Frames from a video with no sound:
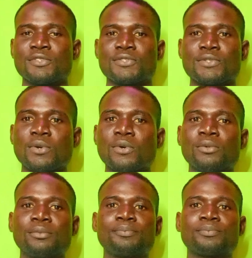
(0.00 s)

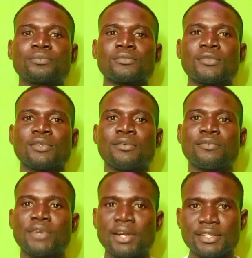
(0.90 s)
So
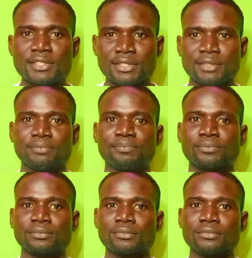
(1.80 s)
first,
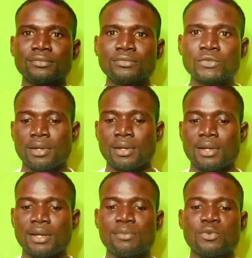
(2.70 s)

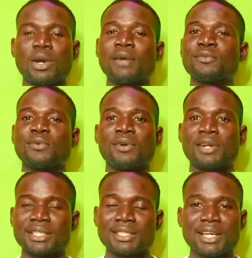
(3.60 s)
you have to
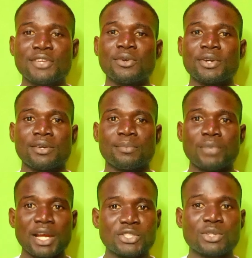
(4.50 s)
understand your
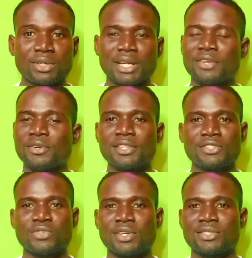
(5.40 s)
passion and your
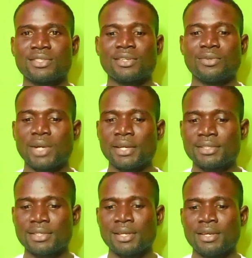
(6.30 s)
interest,
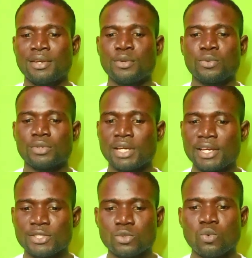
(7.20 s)
right?
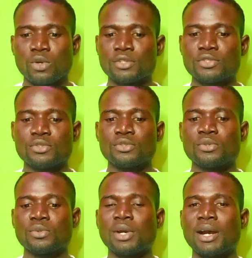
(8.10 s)
That is what
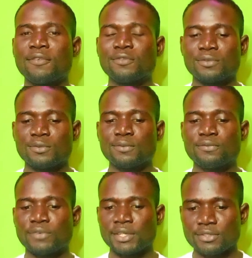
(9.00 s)
you have to do
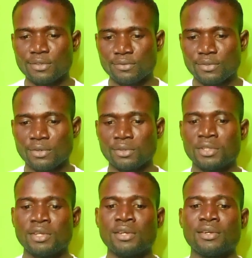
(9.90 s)
first of all.
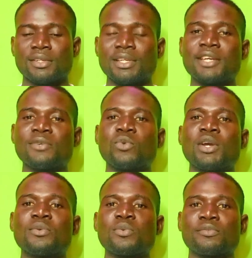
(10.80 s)
Then
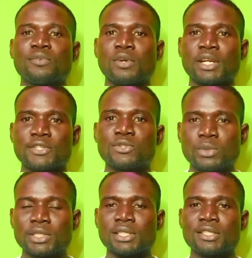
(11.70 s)
when you've
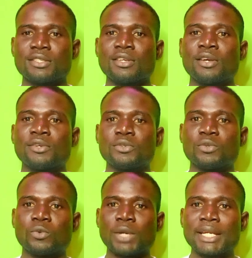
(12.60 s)
understood it,
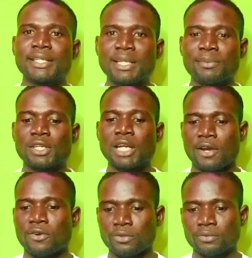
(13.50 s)
you write them
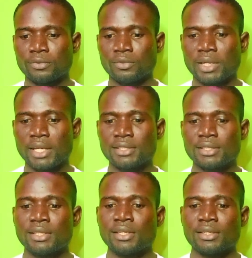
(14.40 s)
down, right?
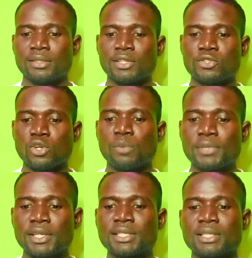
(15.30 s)
The
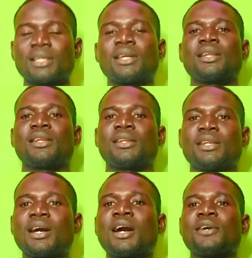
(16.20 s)
topics
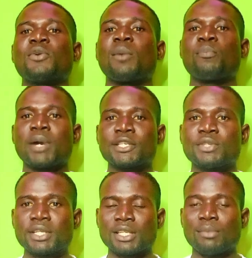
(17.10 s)
that you are
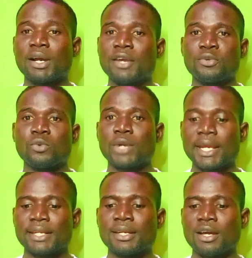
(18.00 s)
passionate about, you
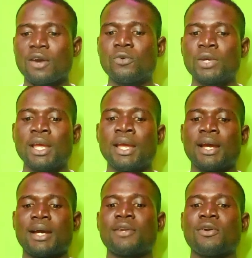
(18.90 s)
write them down,
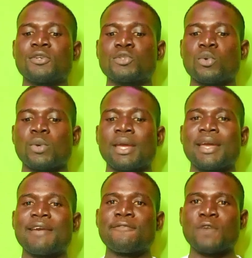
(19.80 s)
and also
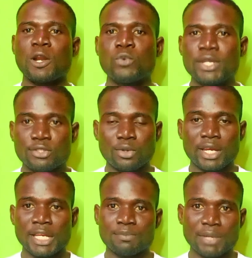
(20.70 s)
evaluate your
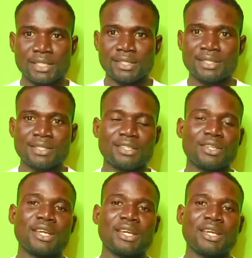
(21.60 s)
expertise